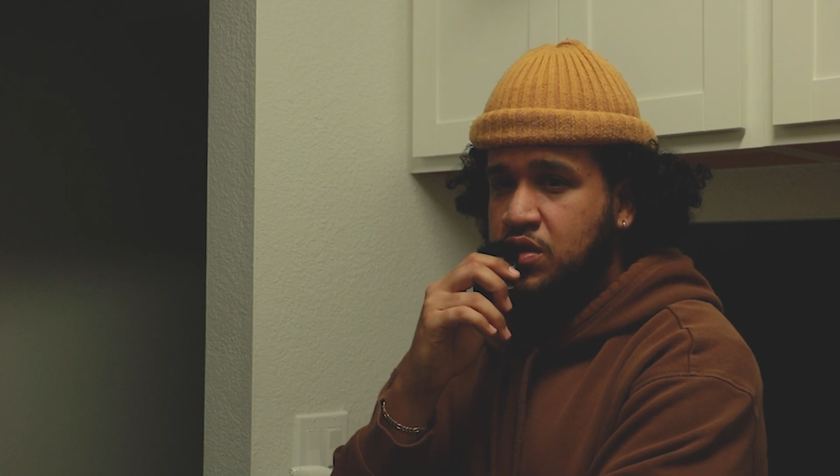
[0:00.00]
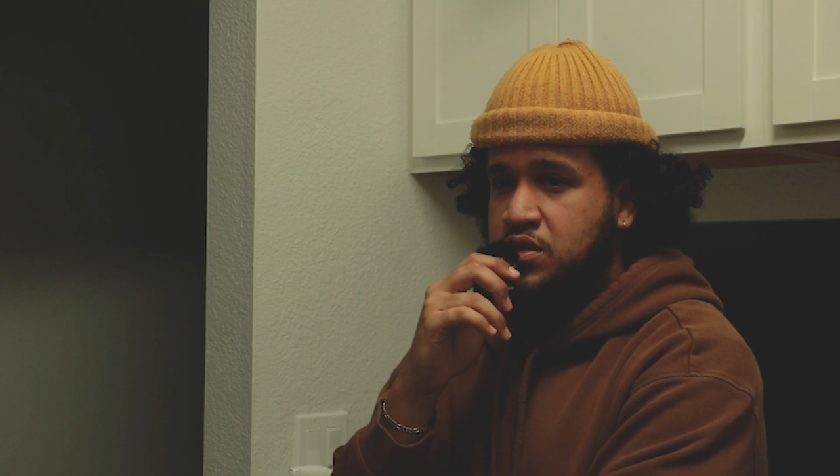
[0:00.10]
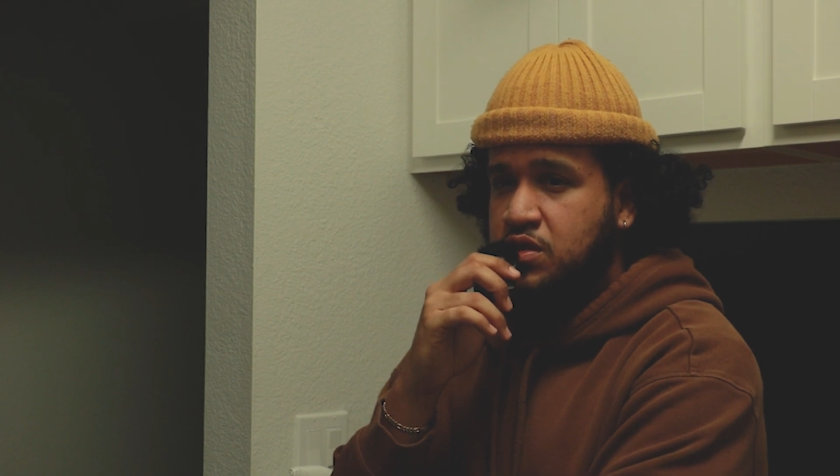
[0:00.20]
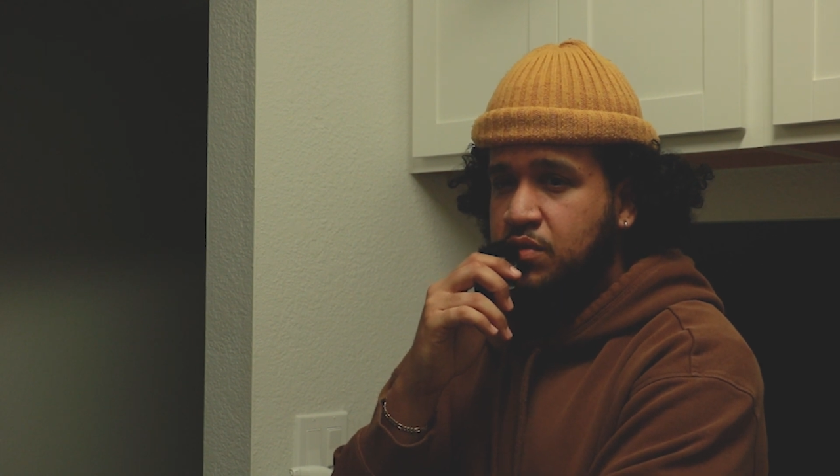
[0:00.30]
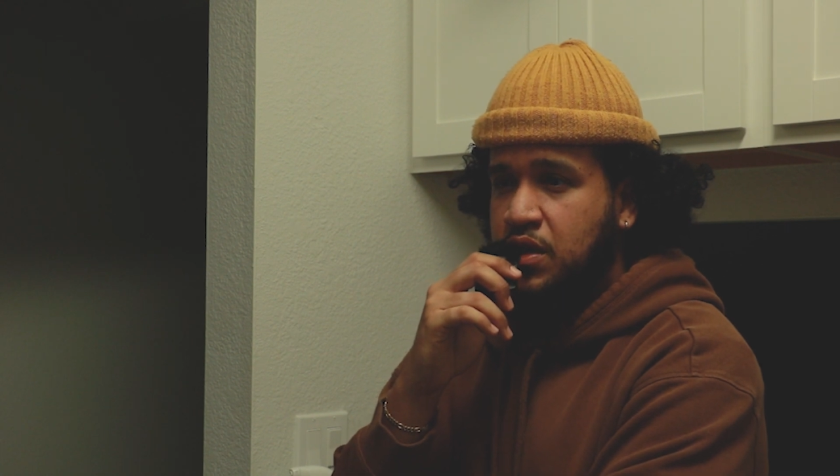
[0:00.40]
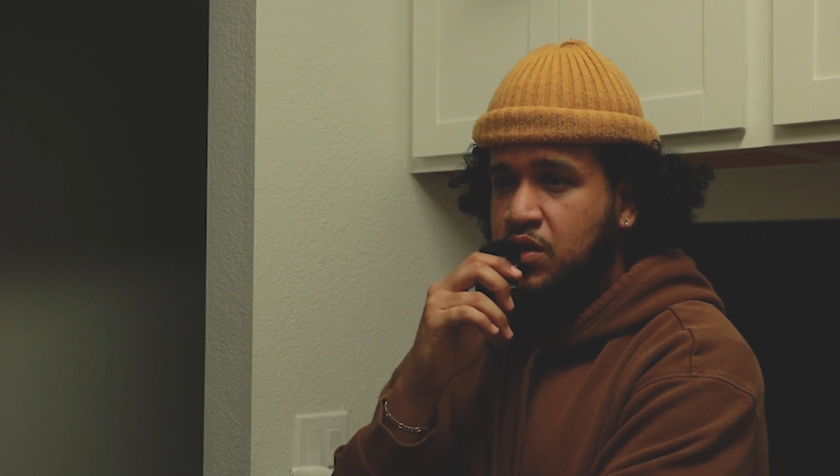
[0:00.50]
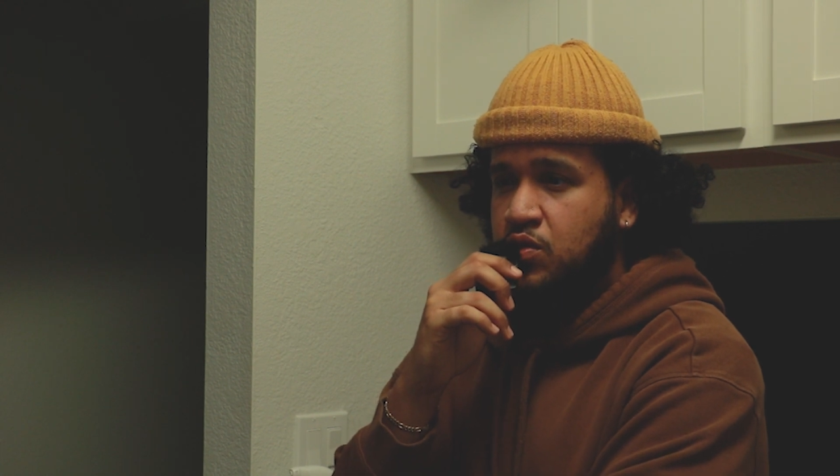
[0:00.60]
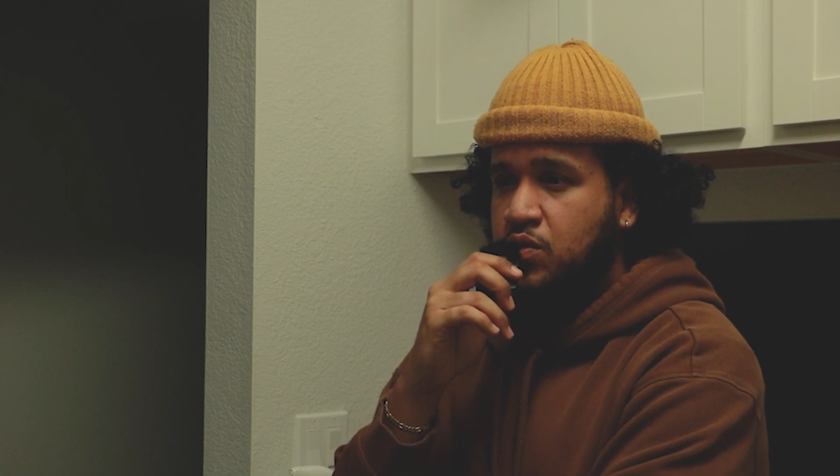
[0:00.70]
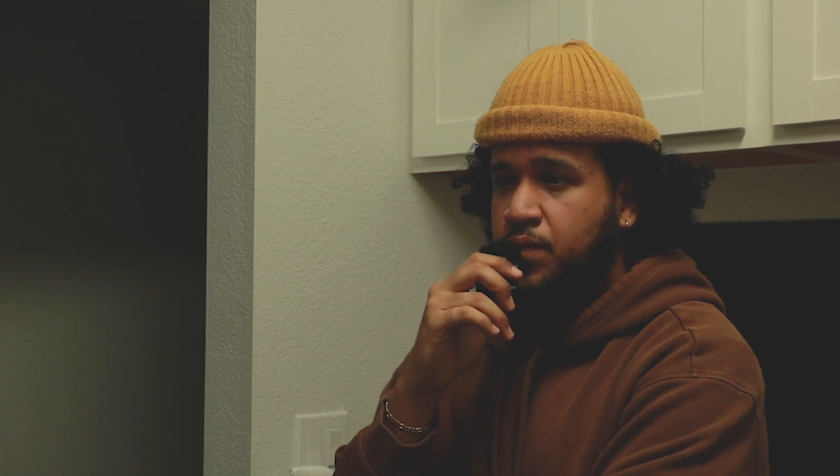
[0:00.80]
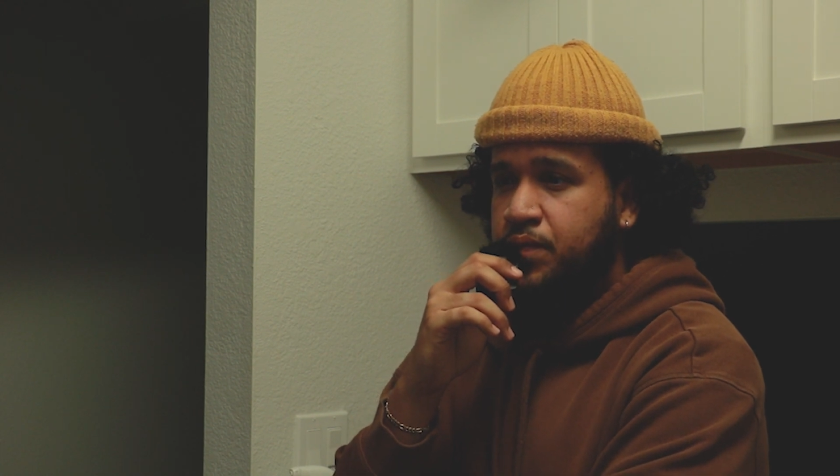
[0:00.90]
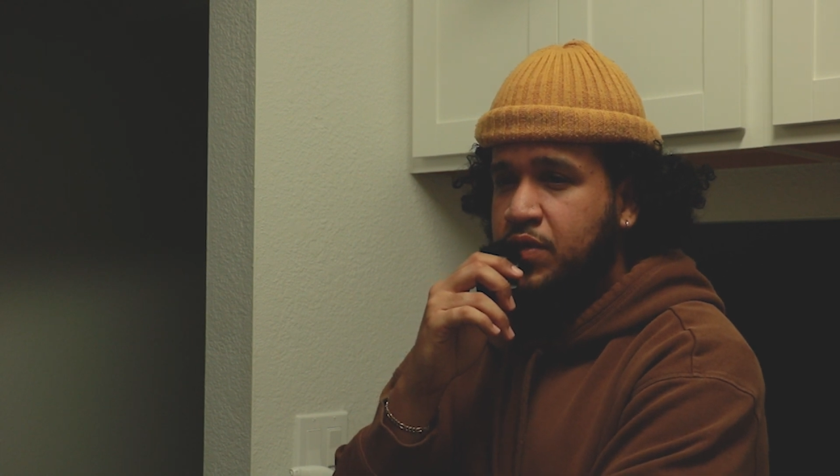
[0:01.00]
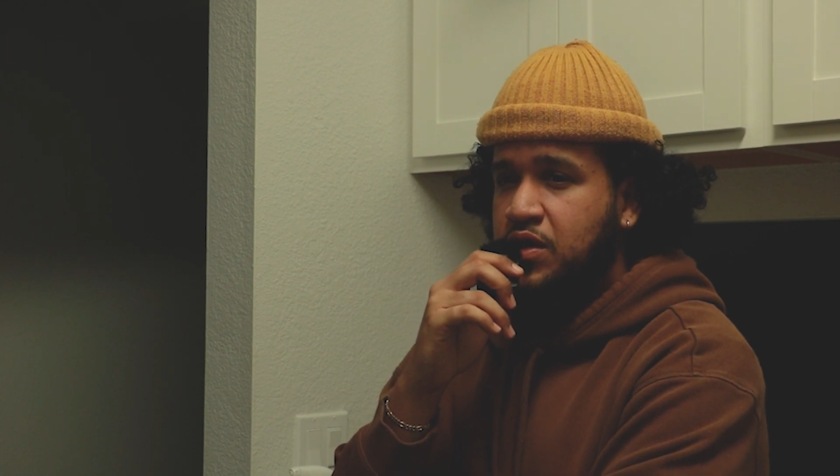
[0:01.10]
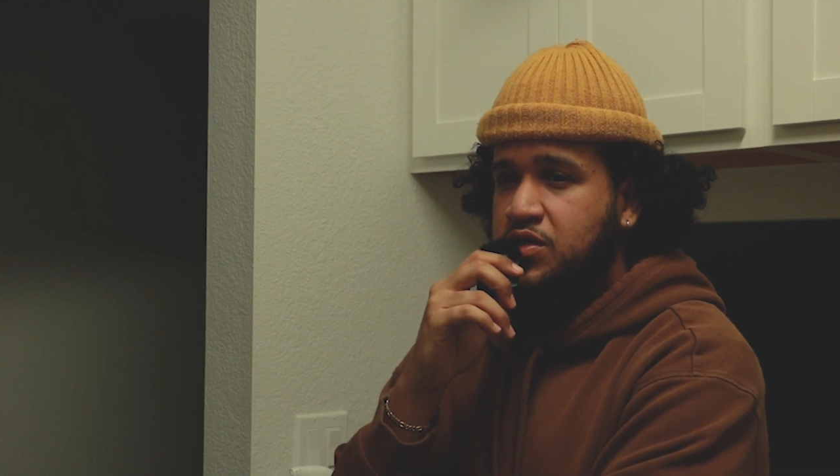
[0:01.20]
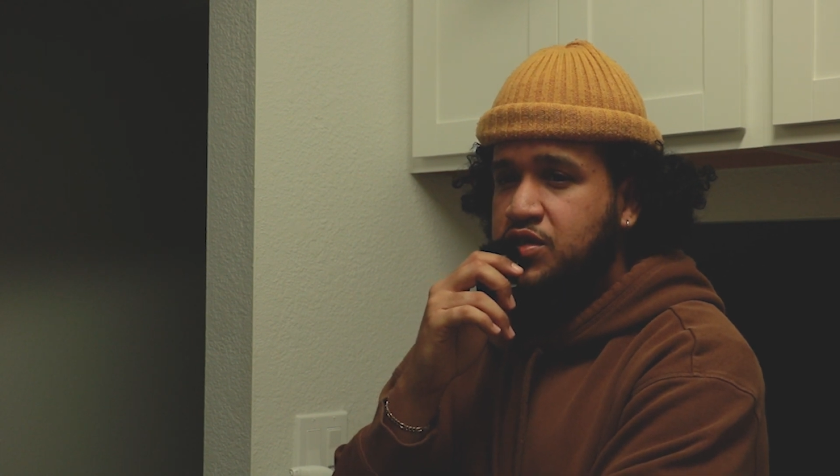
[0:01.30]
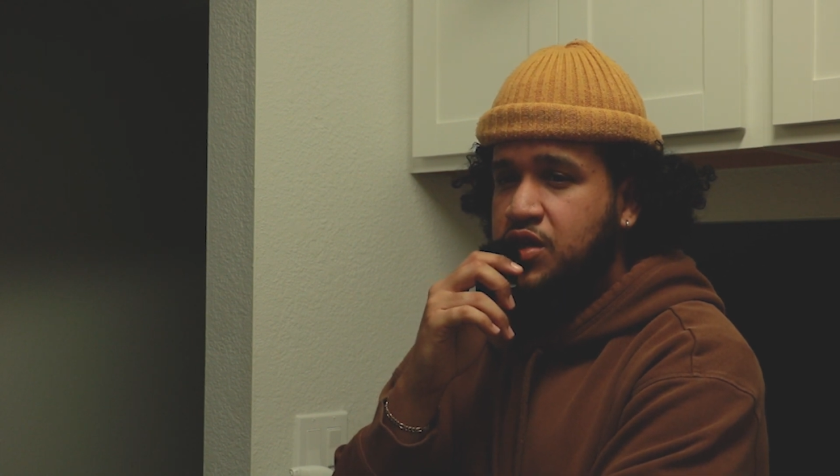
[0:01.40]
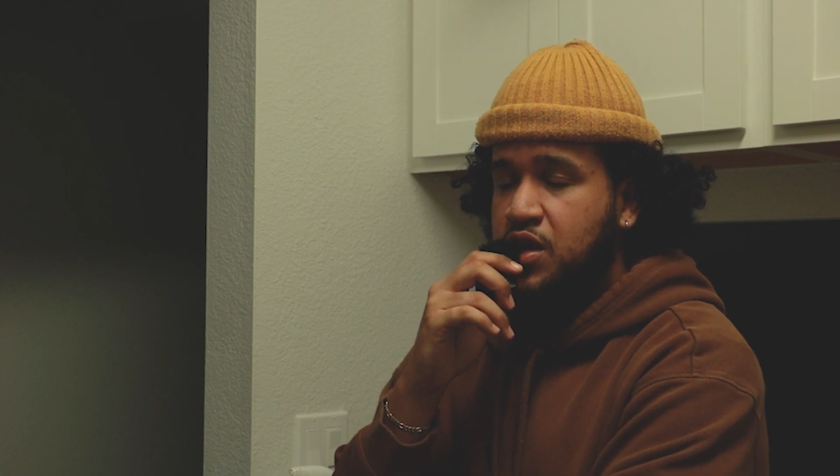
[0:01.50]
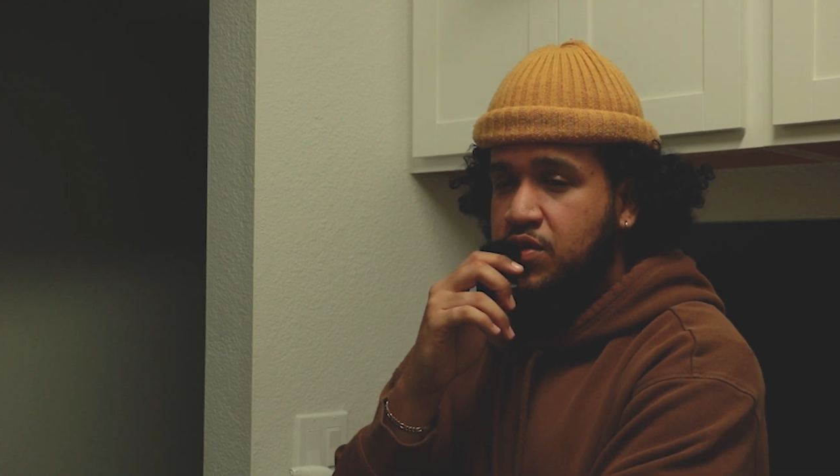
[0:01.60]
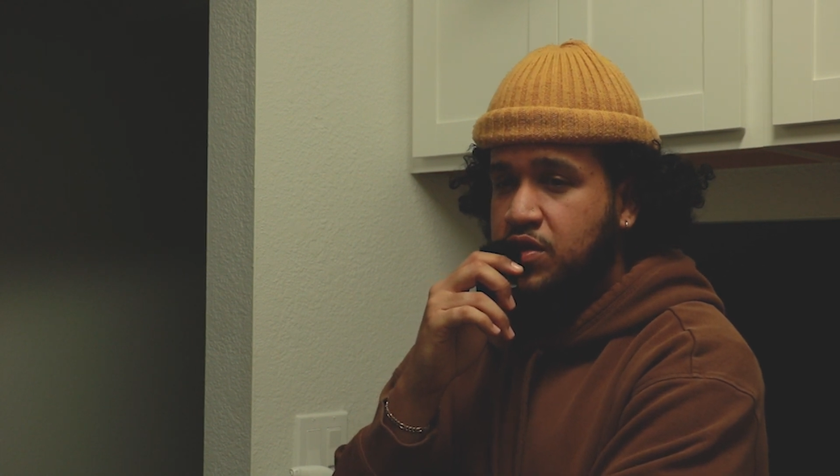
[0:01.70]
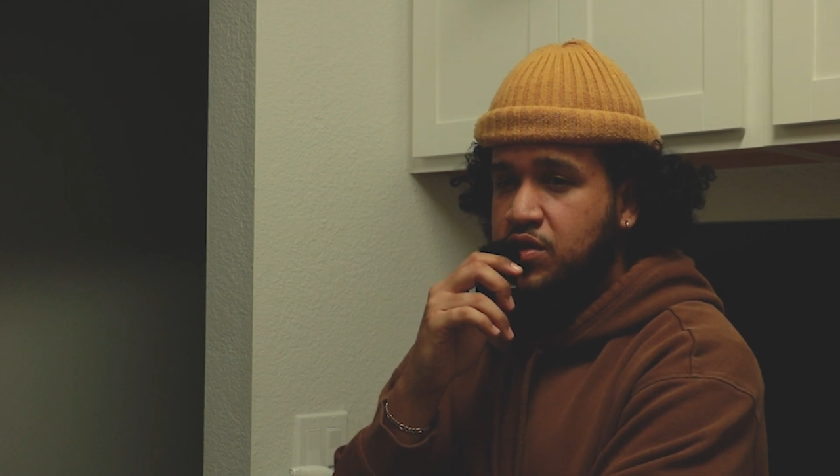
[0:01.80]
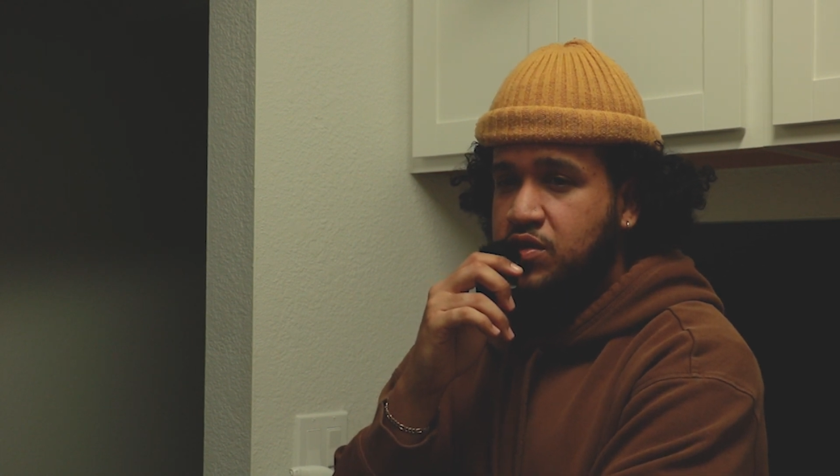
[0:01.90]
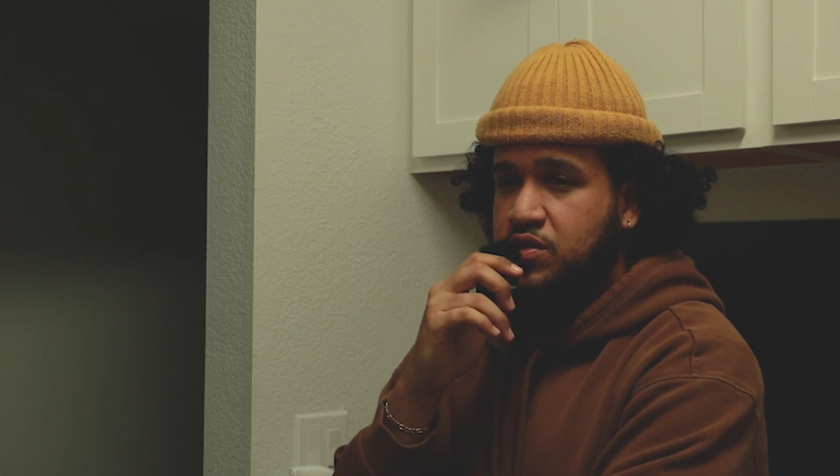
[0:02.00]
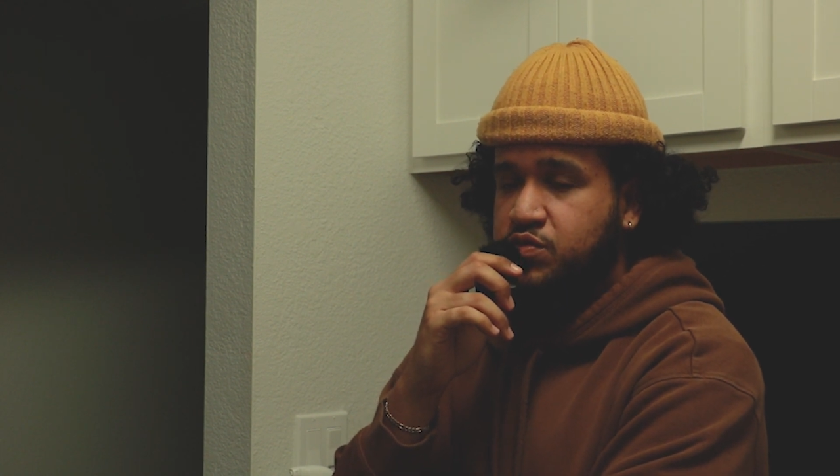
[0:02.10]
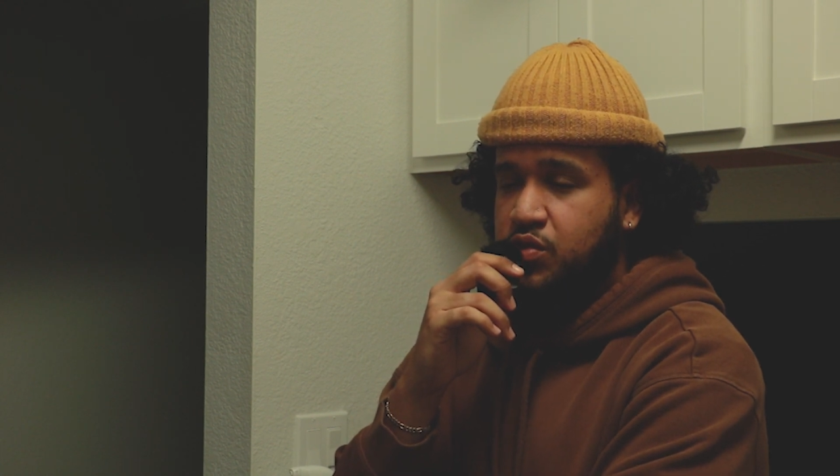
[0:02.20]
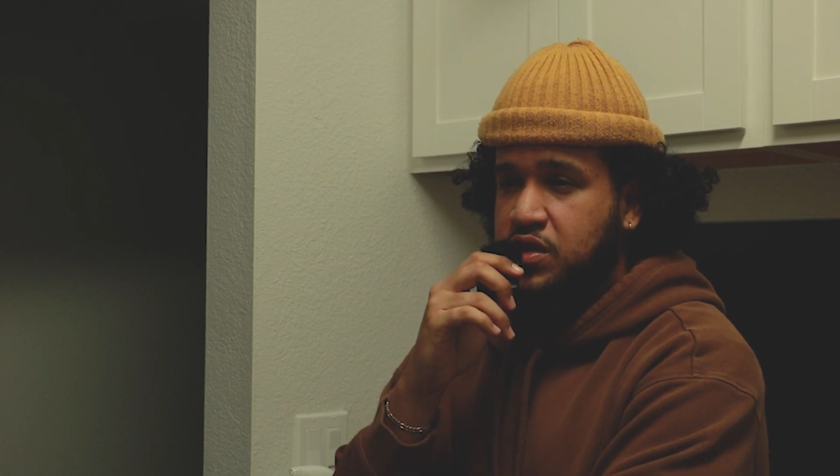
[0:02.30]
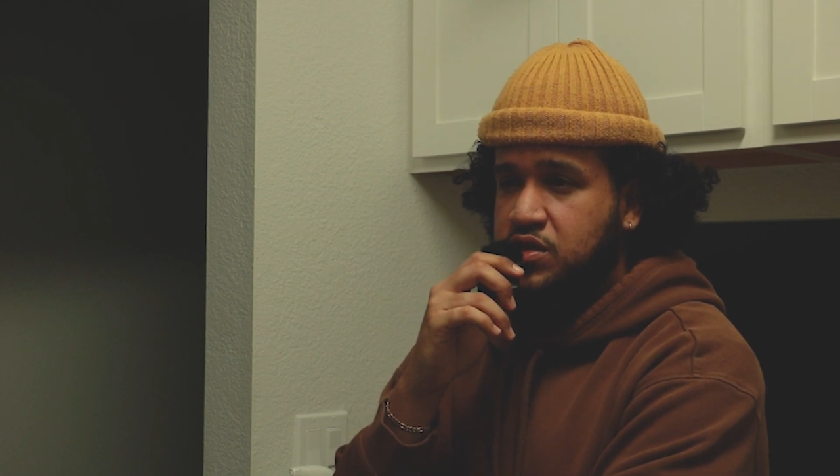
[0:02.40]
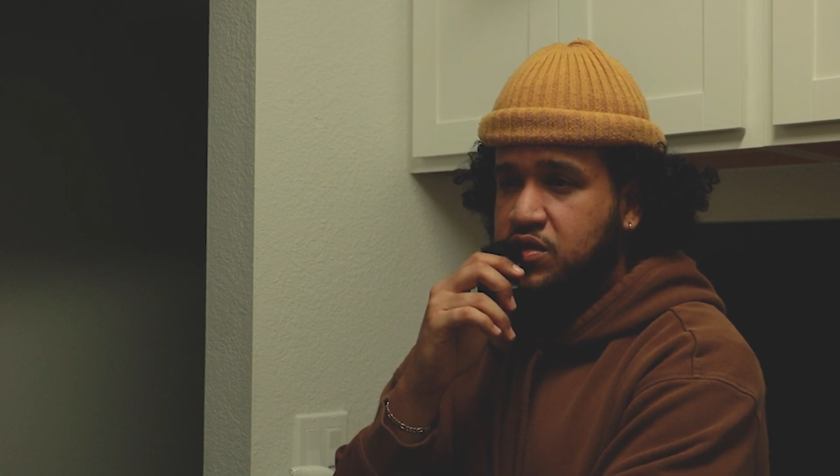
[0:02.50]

It's about sharing your expression